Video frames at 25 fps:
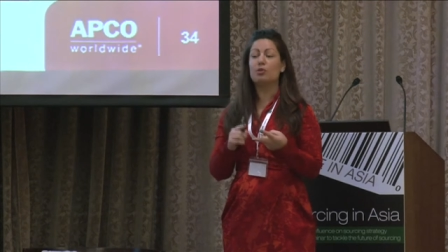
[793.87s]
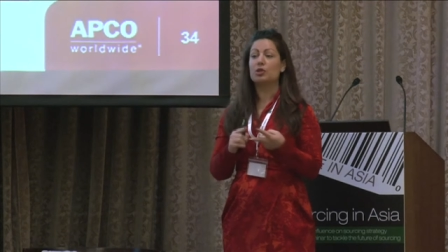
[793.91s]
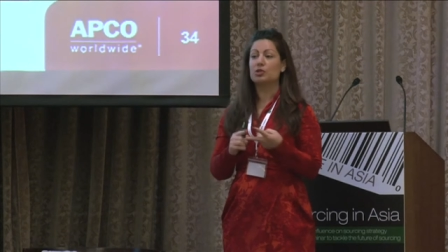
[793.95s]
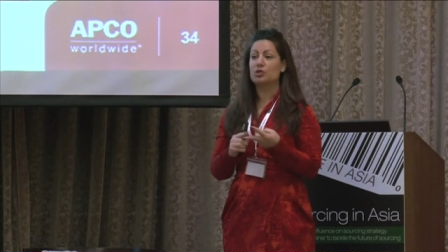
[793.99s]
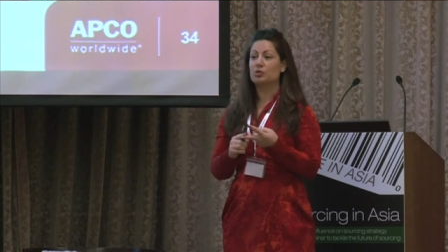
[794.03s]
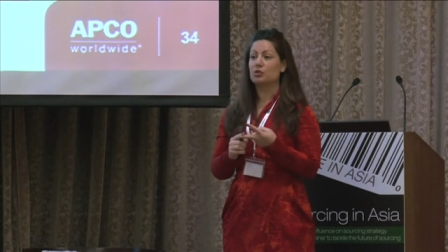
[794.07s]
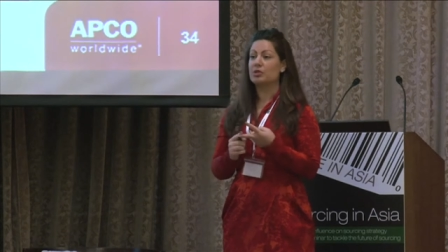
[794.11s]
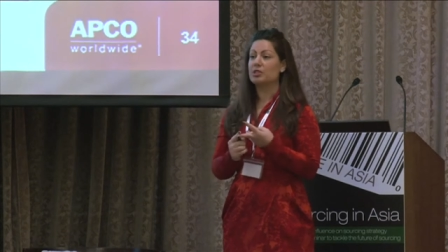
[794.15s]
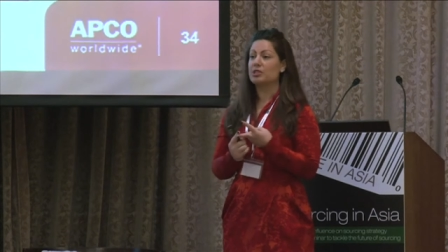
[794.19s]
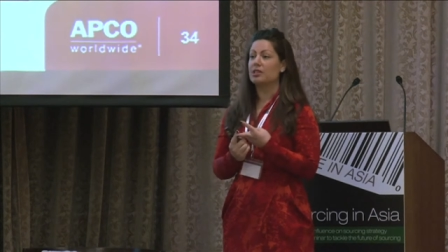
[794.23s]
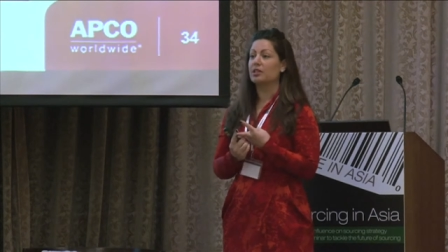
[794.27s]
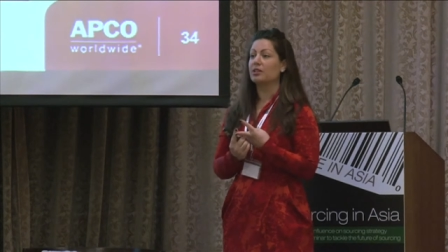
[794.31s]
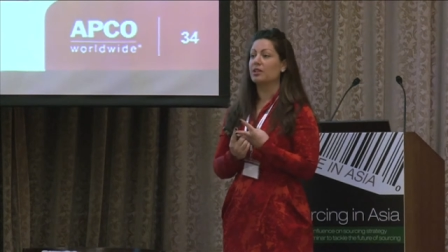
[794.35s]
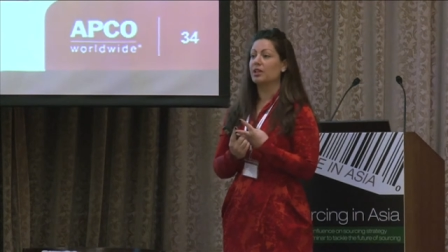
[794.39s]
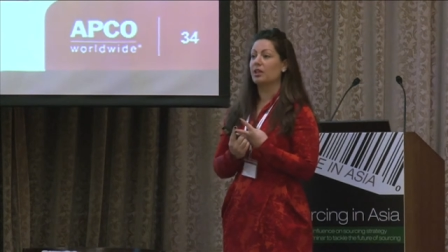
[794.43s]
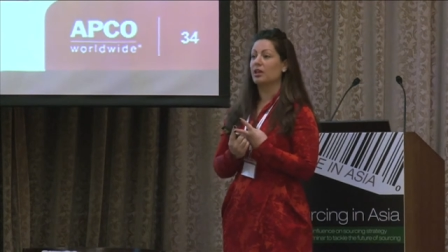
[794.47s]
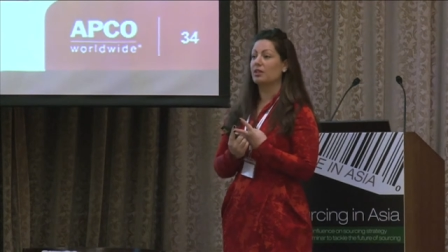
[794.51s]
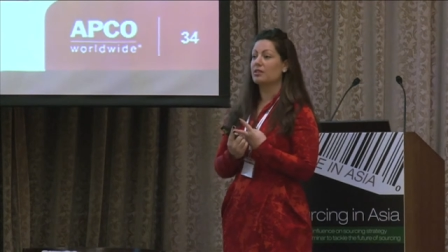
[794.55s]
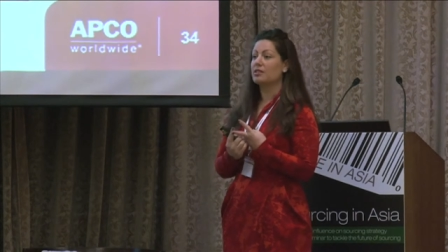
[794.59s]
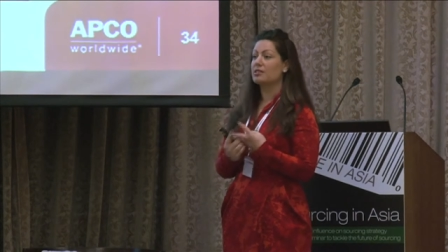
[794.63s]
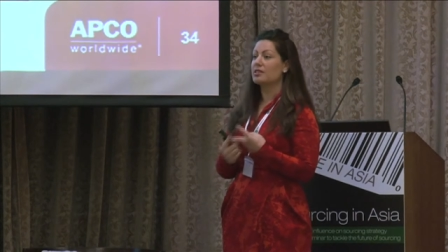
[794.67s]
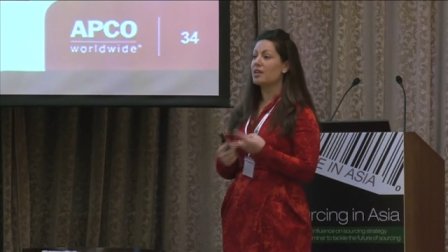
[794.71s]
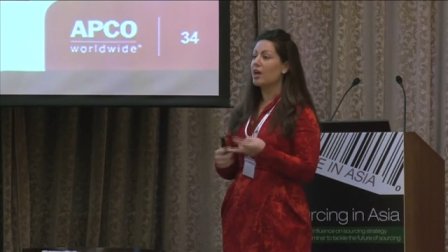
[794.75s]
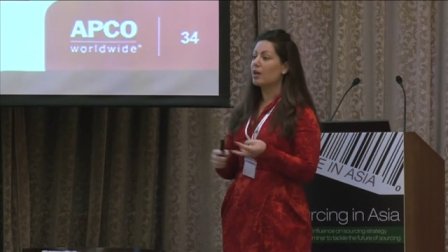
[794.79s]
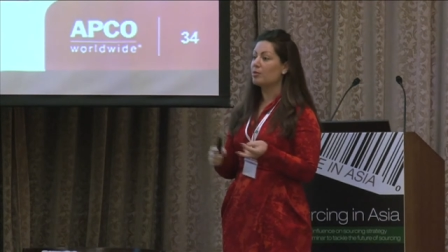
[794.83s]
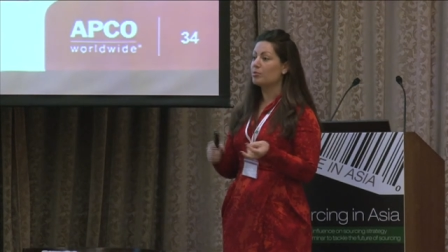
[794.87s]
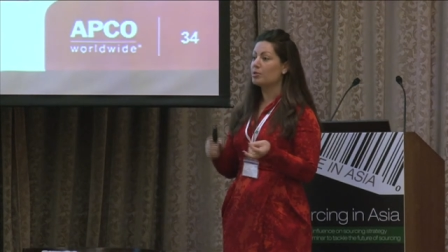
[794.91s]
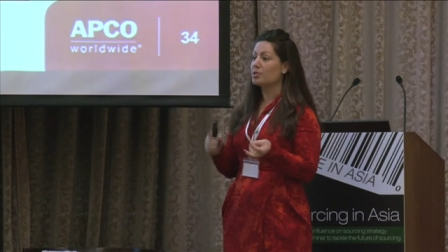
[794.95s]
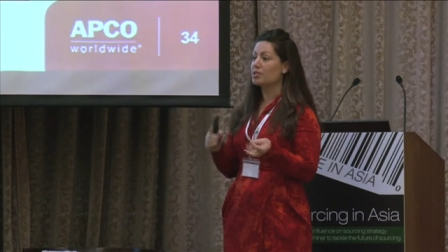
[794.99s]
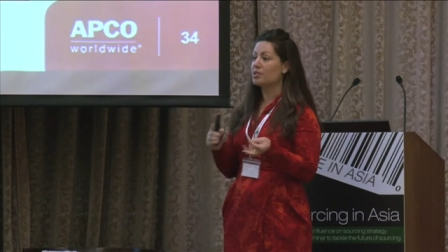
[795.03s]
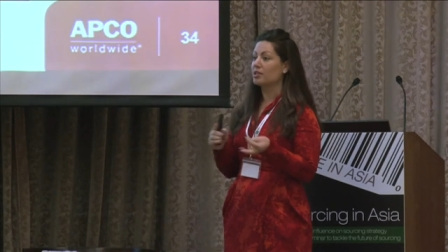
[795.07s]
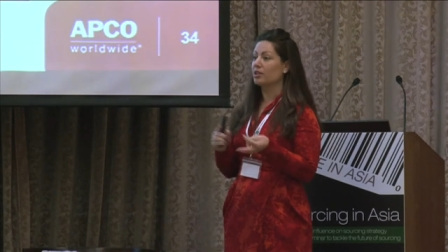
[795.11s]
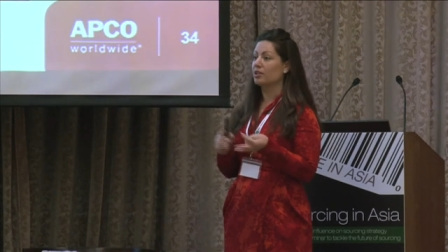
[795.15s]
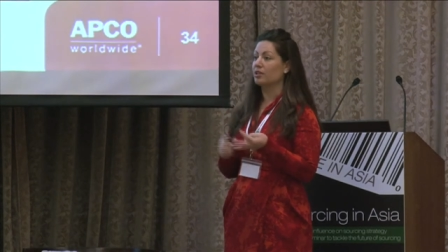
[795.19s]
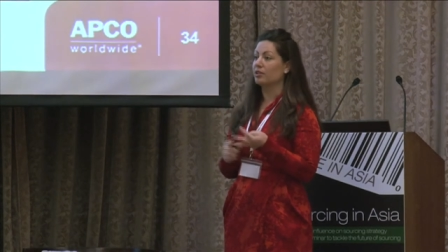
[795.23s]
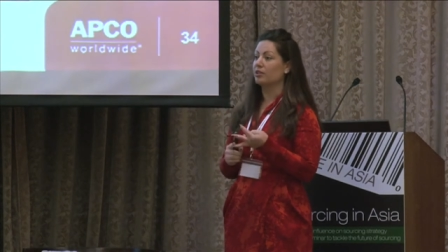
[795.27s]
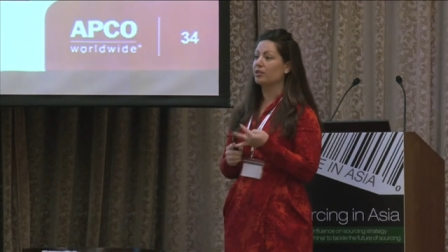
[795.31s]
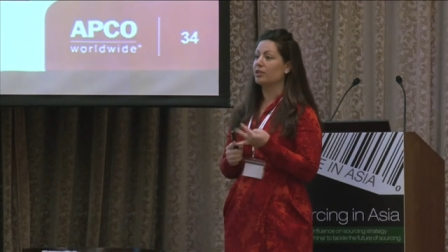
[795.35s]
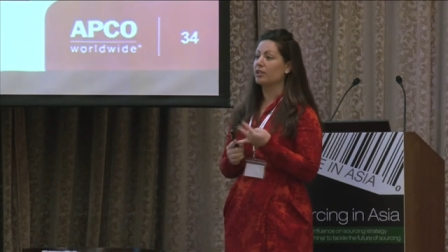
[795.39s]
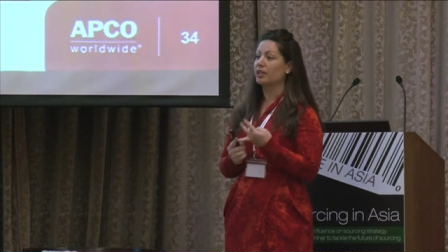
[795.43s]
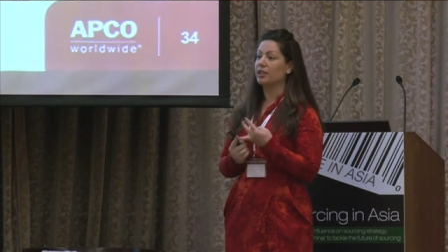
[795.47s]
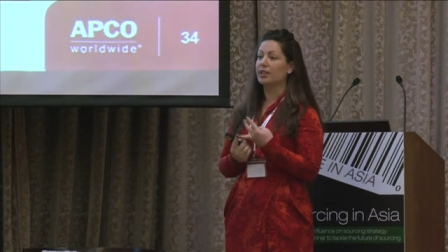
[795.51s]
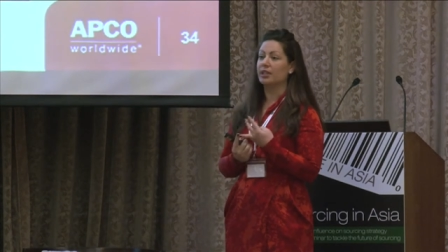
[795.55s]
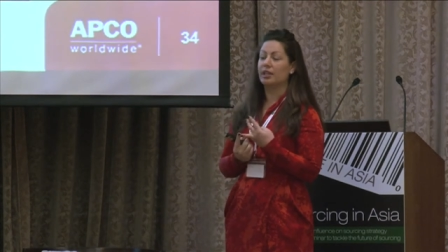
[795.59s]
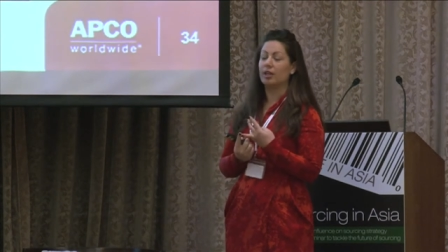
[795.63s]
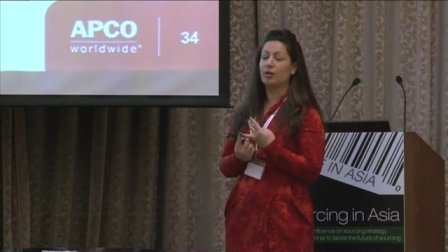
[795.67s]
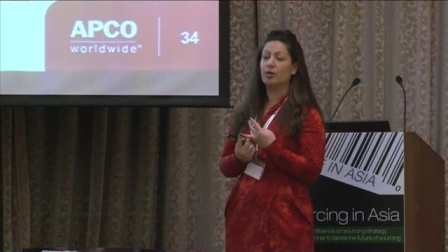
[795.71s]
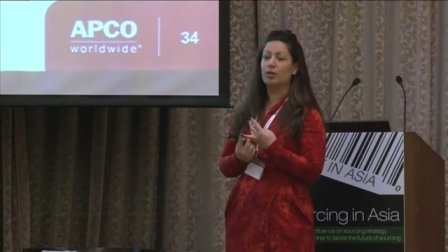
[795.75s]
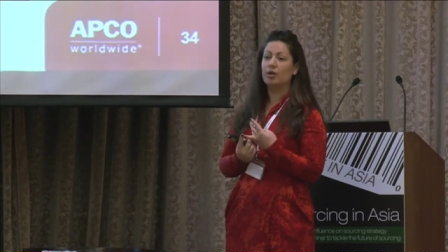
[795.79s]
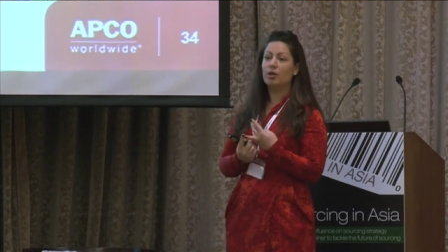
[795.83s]
most recently on cybersecurity,
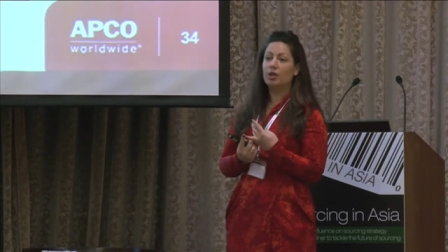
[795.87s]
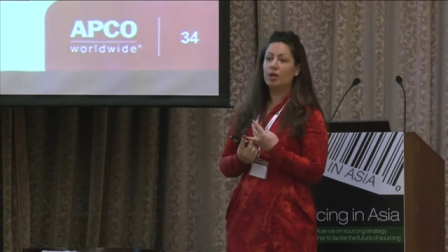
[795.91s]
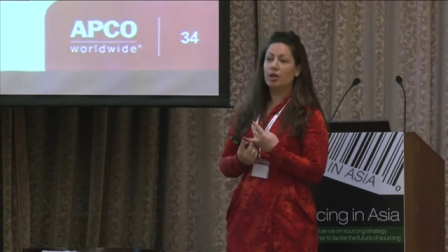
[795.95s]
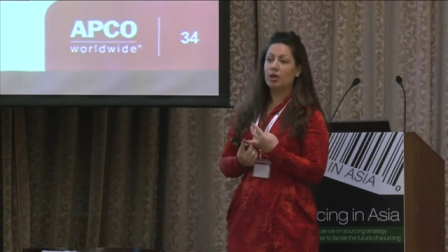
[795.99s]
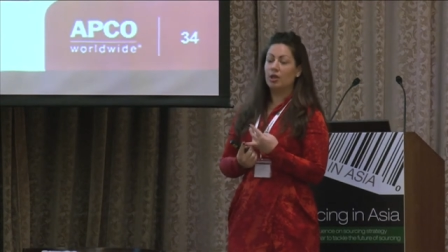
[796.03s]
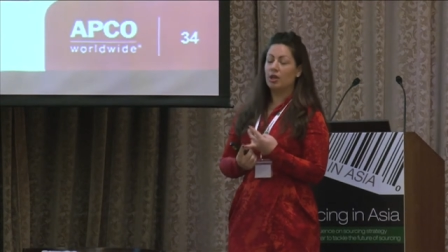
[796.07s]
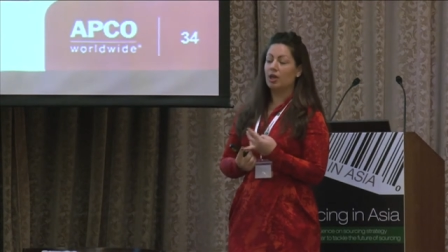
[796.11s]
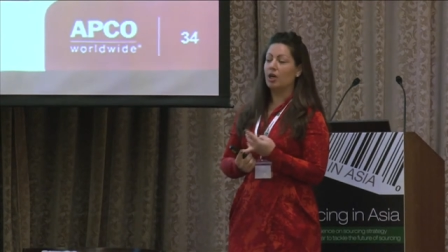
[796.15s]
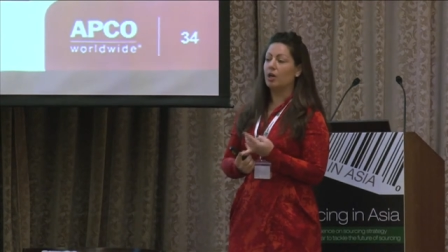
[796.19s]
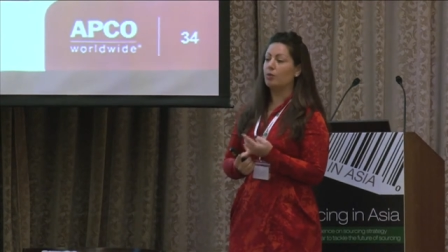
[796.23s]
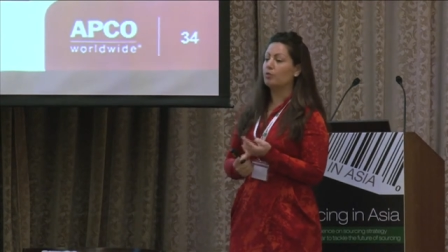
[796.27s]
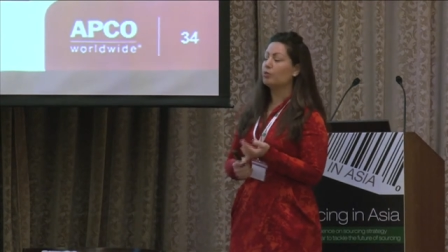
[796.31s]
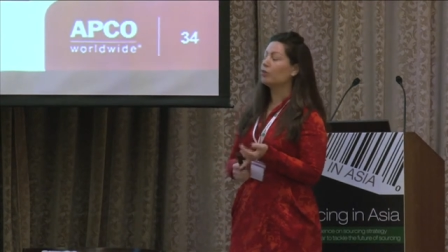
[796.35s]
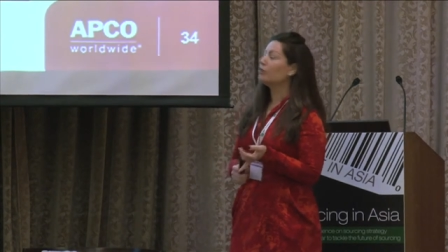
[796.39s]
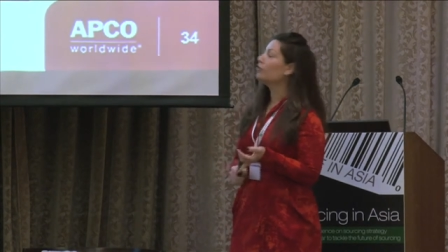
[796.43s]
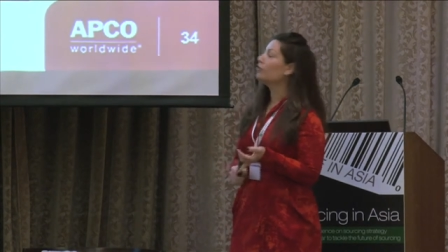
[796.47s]
and then um,